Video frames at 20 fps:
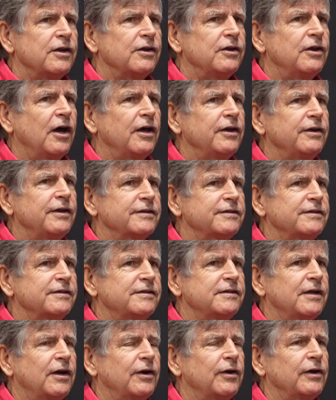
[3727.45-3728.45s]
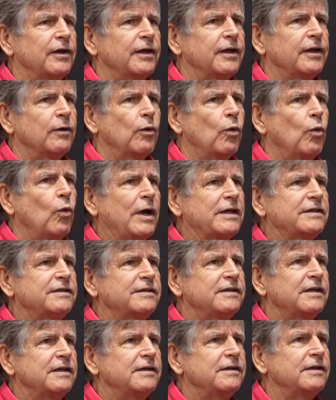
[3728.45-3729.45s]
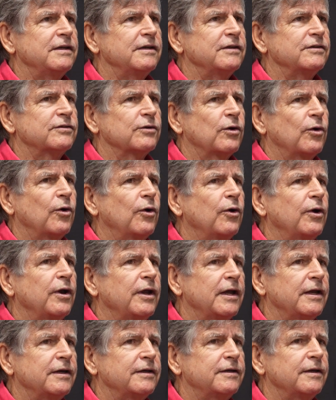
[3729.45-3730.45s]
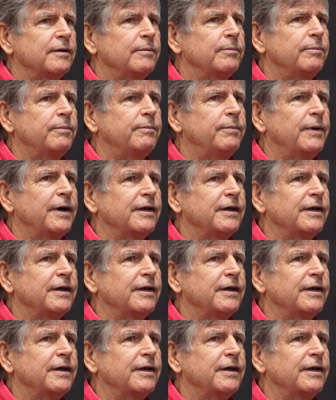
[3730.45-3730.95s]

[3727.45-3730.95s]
not necessarily West Indies oriented,